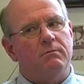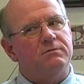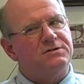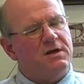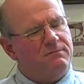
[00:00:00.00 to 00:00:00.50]

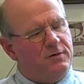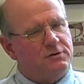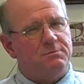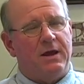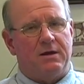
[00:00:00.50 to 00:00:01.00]
some
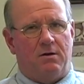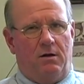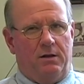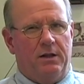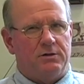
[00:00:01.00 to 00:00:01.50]
folks might
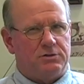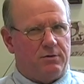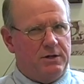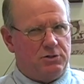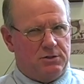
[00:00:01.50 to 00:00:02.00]
call
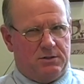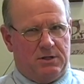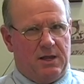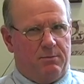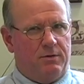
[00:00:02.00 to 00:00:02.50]
illustration
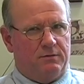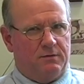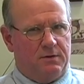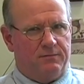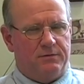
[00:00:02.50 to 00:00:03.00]
today, but there's
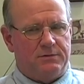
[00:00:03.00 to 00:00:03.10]
a difference